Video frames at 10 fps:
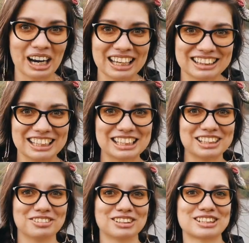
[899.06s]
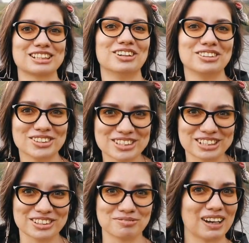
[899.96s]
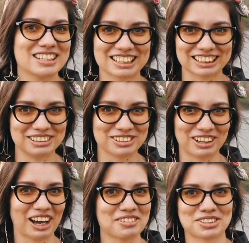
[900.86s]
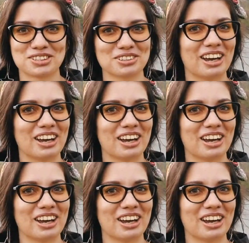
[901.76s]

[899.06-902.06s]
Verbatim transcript: great they can even tell you so basically you don't have to do